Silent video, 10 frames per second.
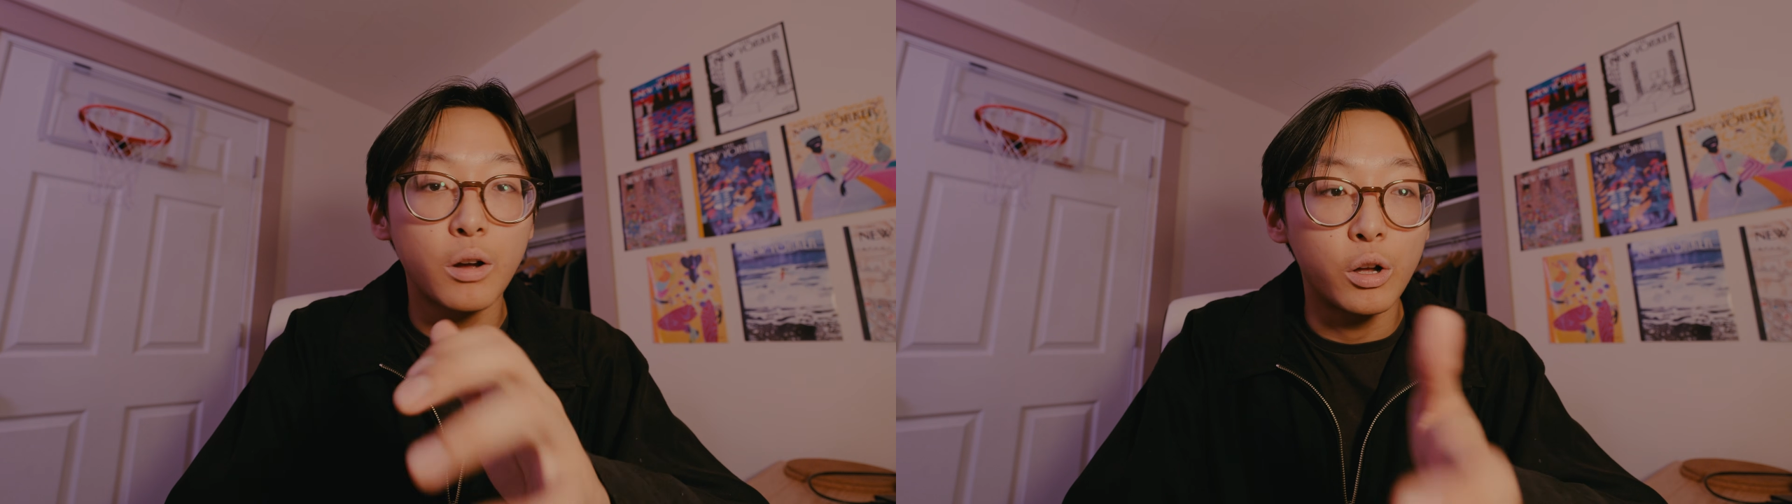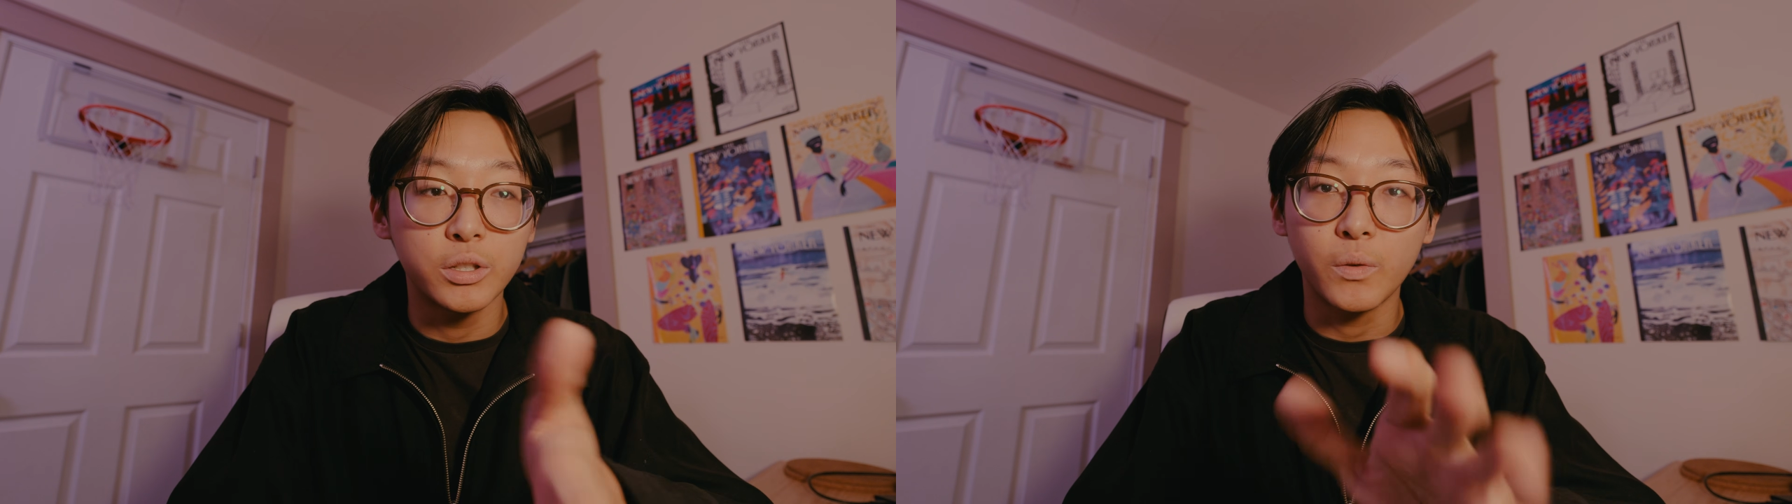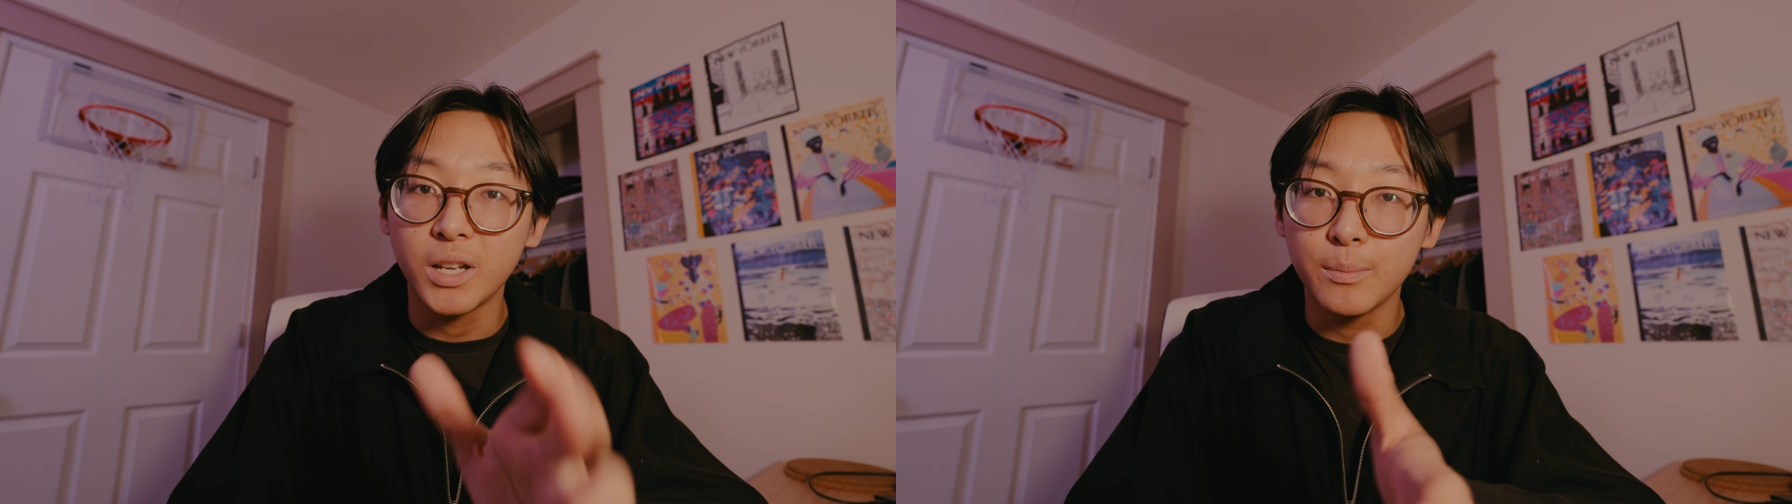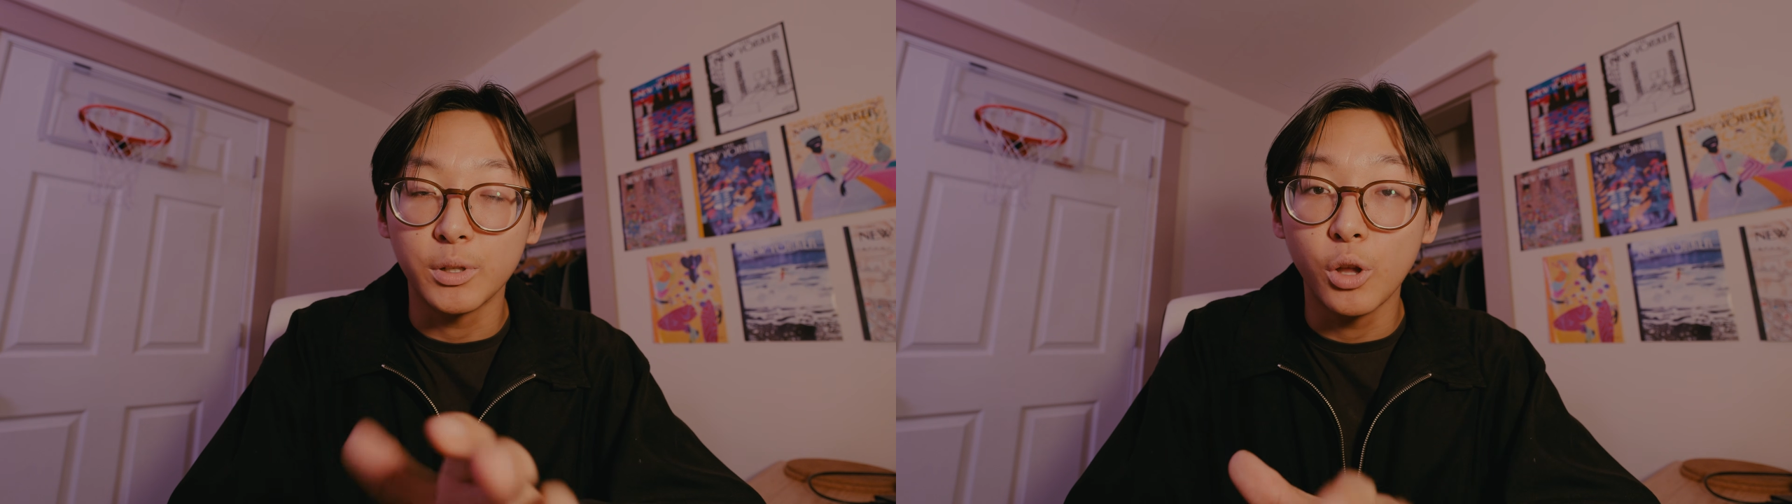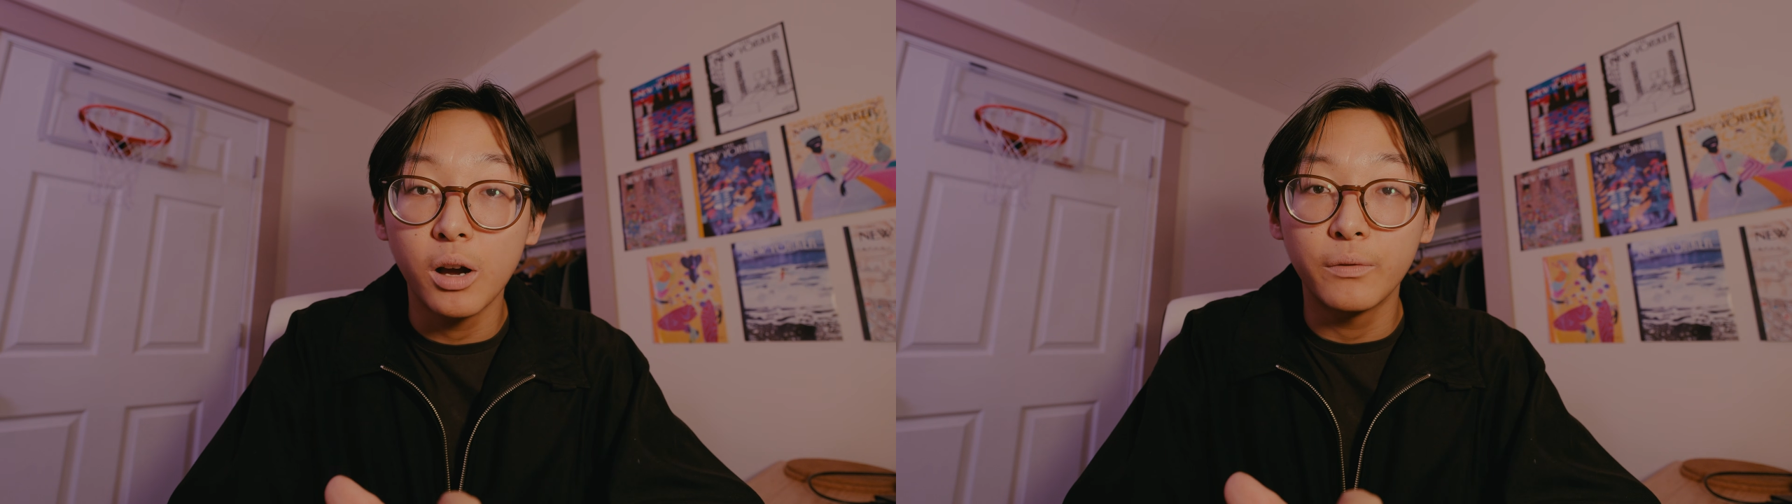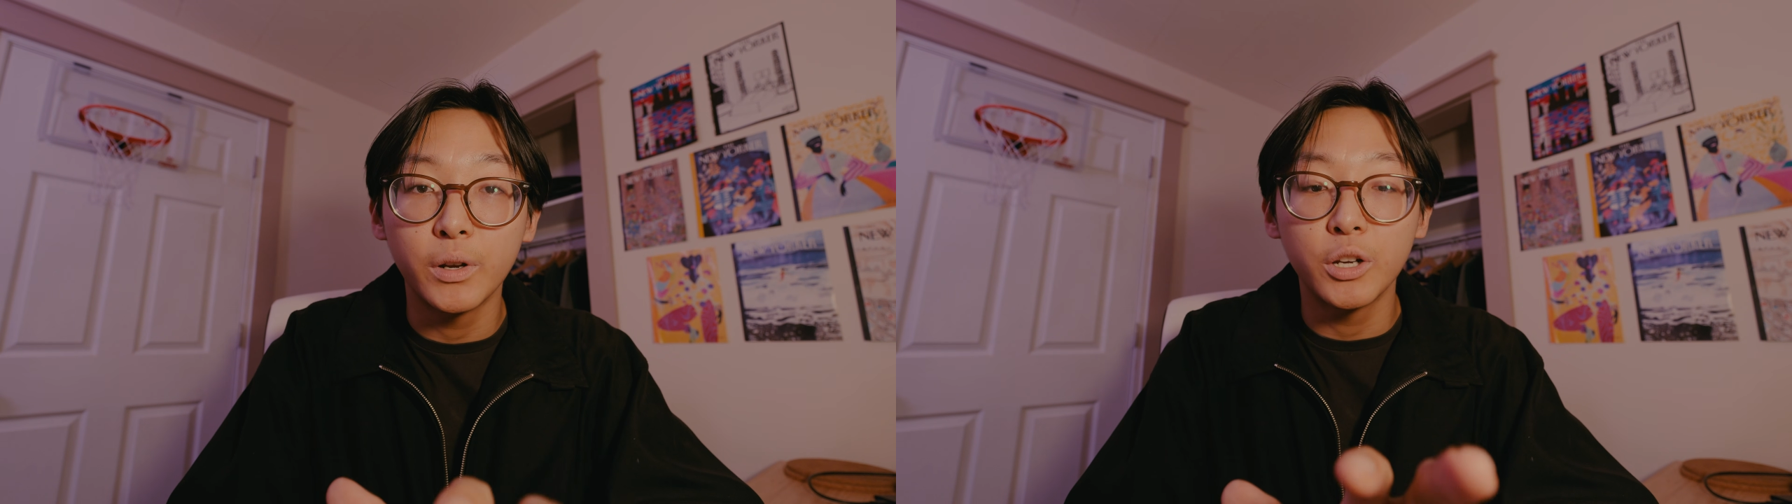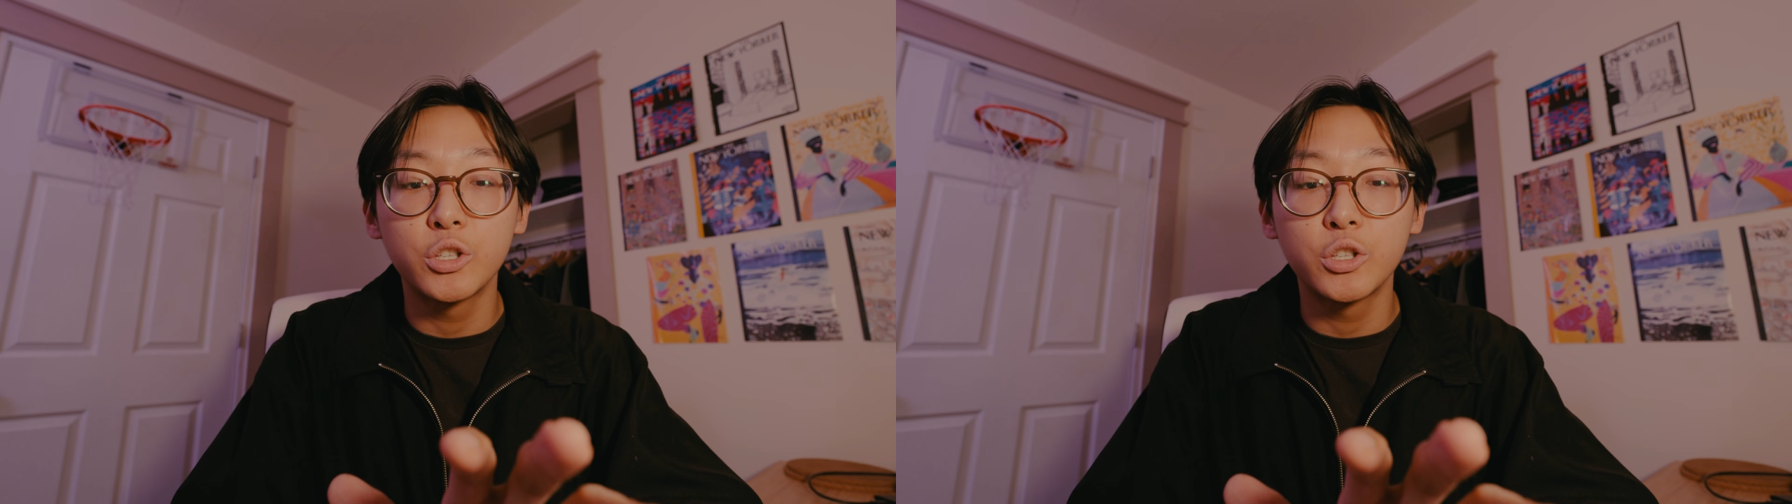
all different types of log footage.